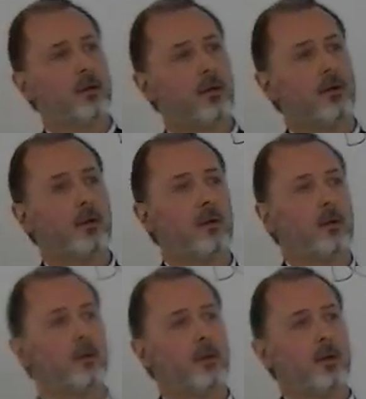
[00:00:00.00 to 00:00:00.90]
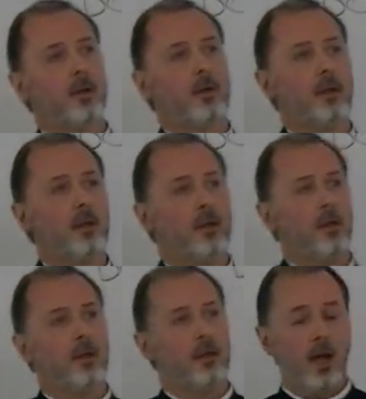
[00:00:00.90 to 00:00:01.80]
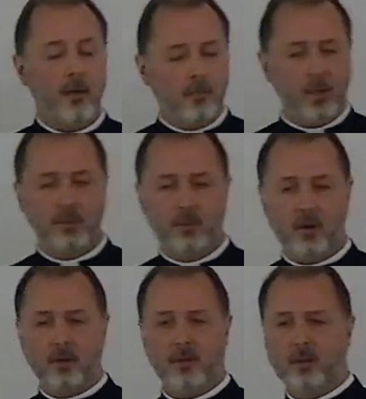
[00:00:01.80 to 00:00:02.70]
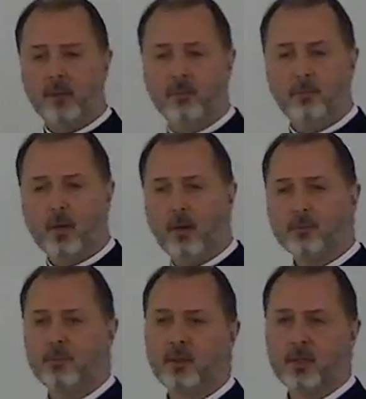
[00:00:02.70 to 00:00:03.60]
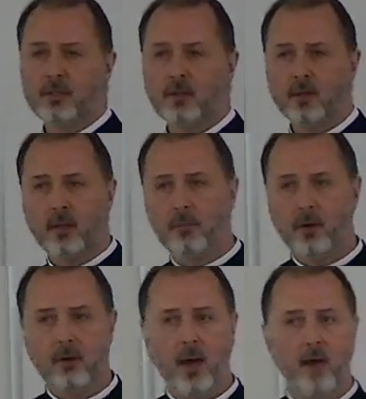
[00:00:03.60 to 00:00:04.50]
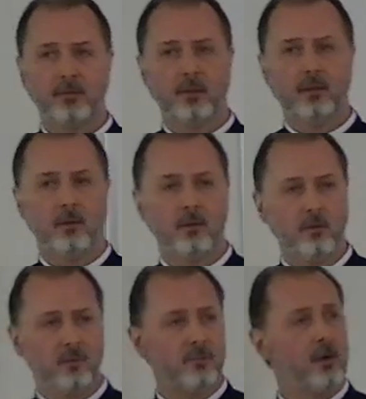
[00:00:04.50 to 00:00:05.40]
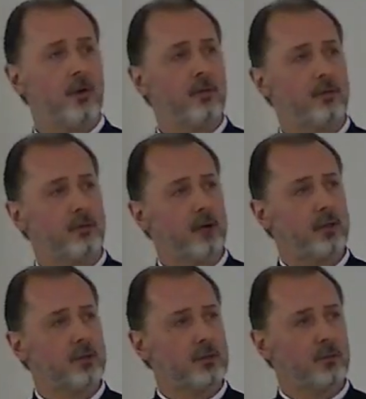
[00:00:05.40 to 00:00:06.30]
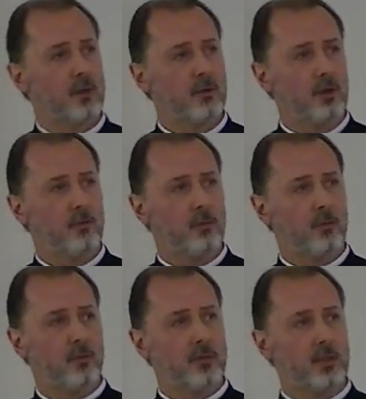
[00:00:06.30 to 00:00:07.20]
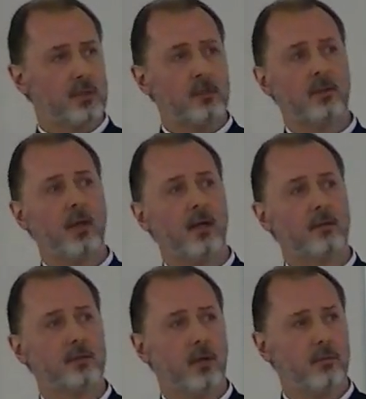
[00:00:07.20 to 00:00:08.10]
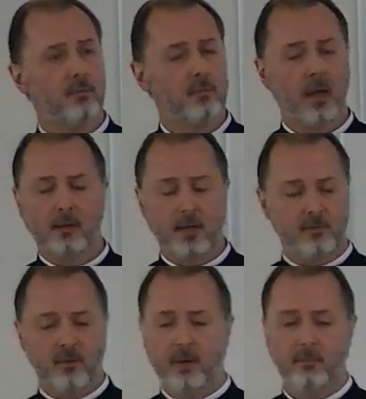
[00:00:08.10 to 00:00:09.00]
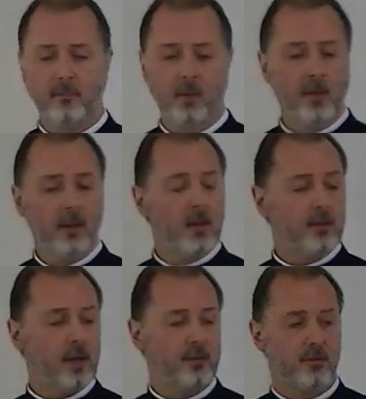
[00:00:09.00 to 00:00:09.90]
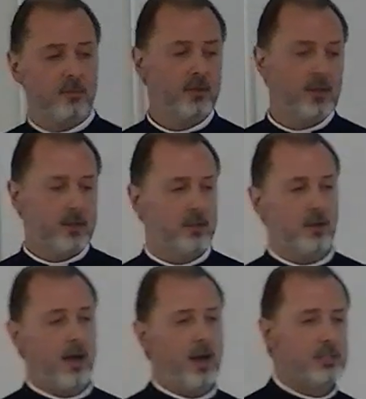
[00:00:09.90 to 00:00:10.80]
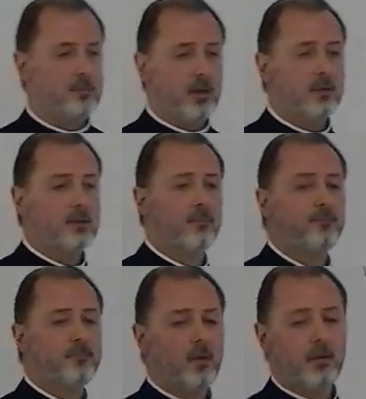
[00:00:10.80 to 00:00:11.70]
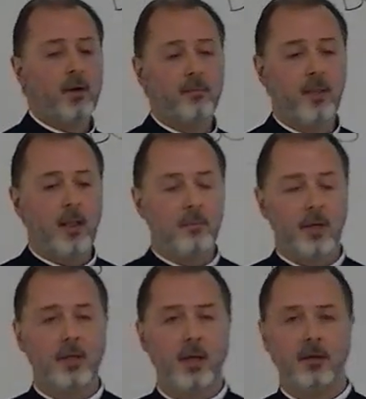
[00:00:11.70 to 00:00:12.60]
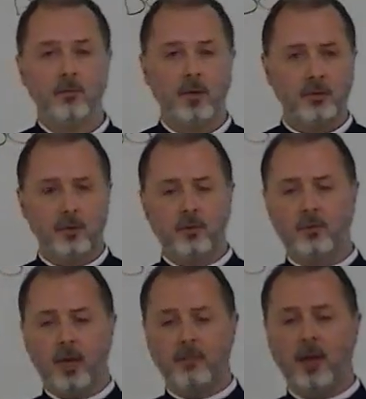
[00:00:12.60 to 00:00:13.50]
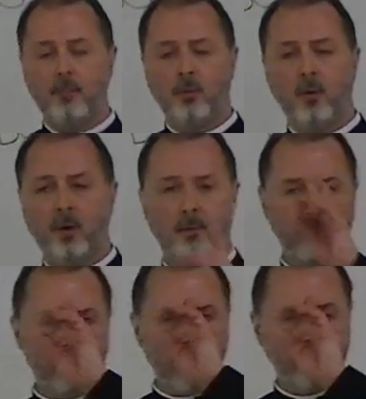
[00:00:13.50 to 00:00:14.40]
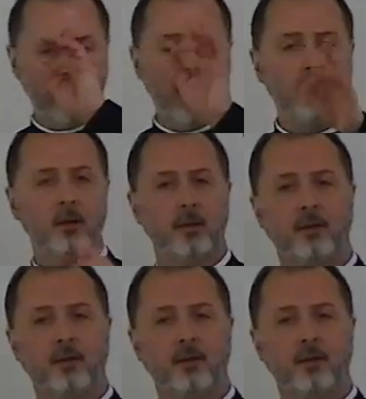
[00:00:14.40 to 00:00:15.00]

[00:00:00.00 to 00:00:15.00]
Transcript: diabetes or hypoglycemia. Yeah, or... that's part of it. it. it. becomes medicinal at that point. You have to, you know, you have to follow the directions of what you need for proteins and that. So, yeah, that's fine. That's the medicinal aspect. Right? But again, we do, at that point, with the mentality